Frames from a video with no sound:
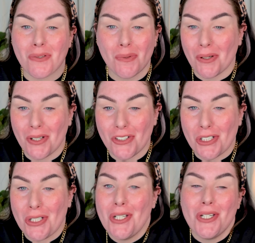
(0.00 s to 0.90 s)
super
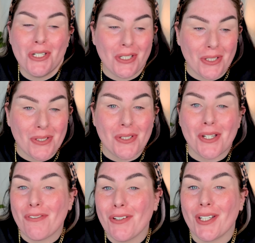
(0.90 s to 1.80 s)
grungy because
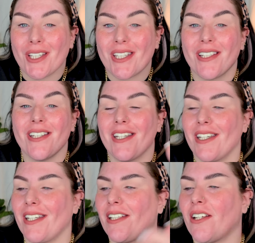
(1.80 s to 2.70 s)
I feel like it.
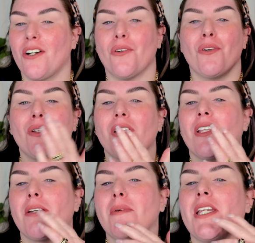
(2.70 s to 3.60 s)
And oh,
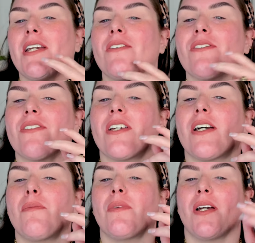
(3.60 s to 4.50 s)
look at my nails.
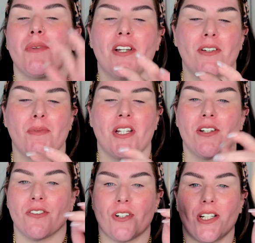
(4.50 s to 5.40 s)
I'm, I'm loving my
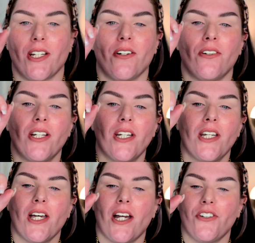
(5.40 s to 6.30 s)
nails right now.
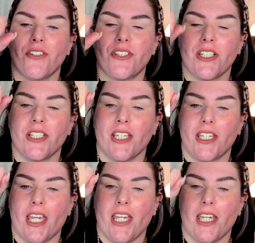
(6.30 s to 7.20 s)
I just did
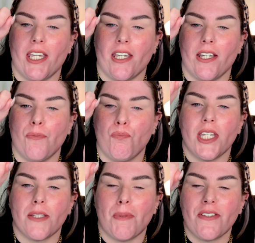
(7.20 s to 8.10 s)
like a,
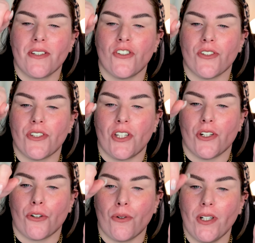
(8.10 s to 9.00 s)
it's basically just
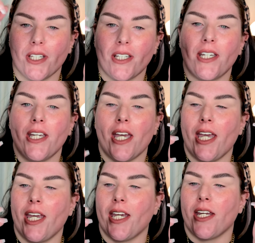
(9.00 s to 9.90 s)
the acrylic,
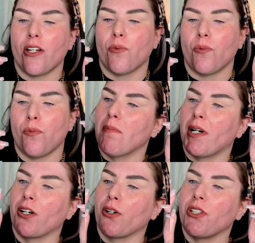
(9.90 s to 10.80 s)
and
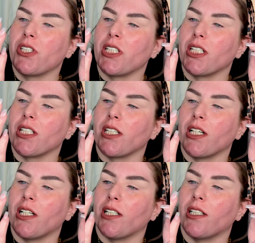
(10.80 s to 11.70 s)
my girl did
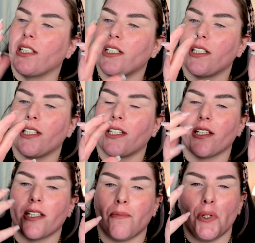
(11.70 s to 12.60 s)
uh, like
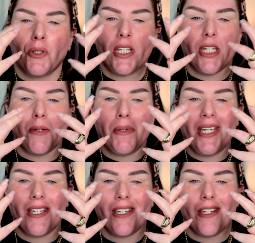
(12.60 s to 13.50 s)
a milky
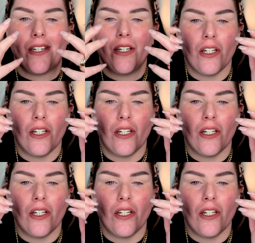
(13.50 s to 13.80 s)
pinky